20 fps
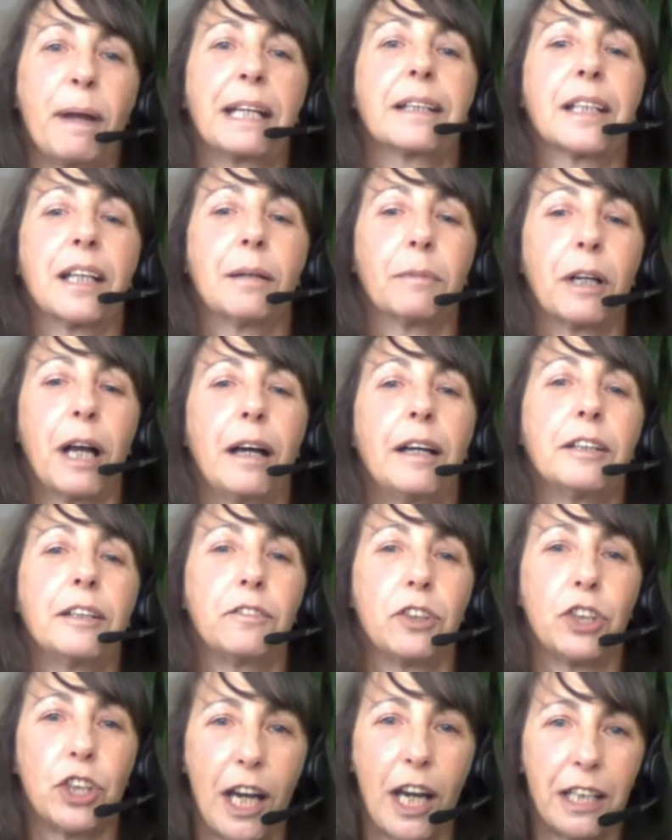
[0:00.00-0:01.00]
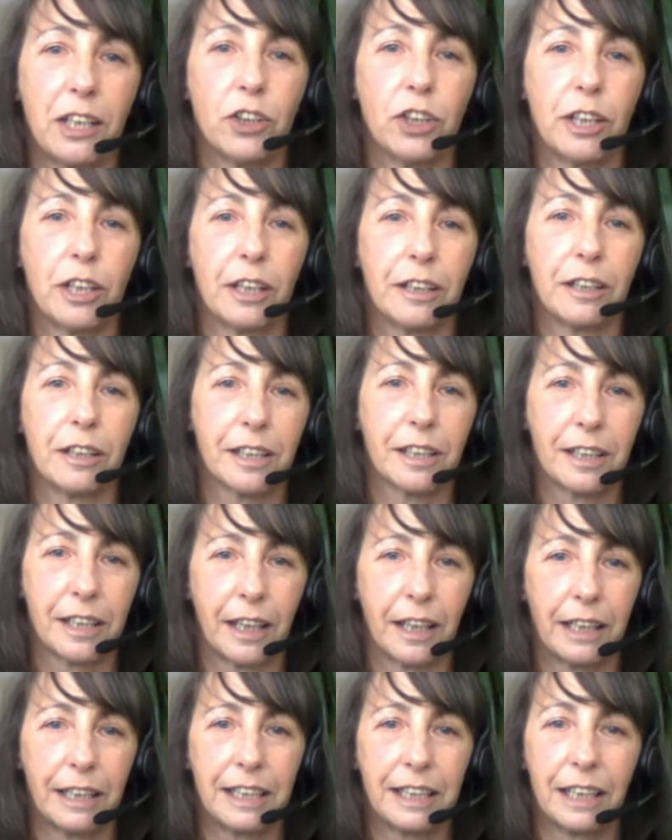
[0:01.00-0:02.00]
make some kind of change in our
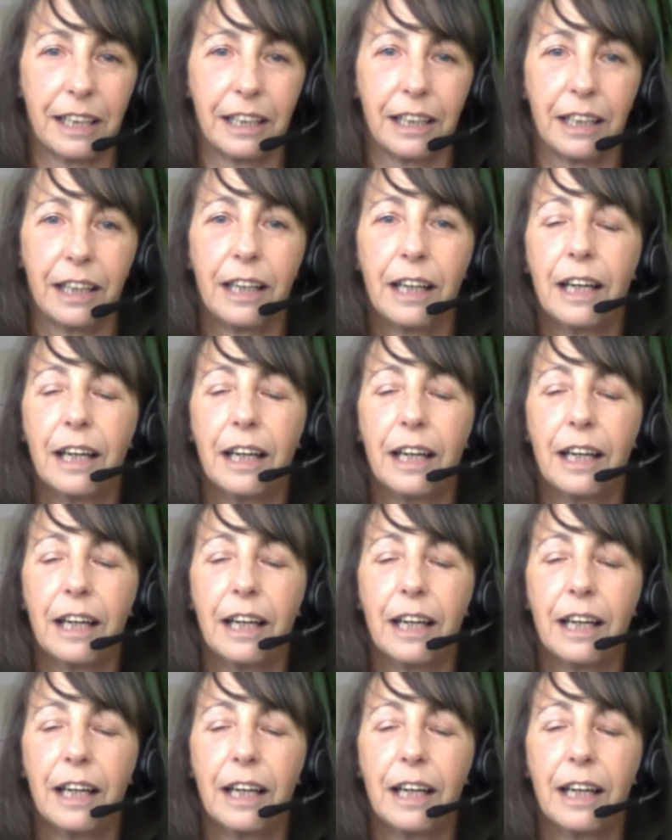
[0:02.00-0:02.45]
society.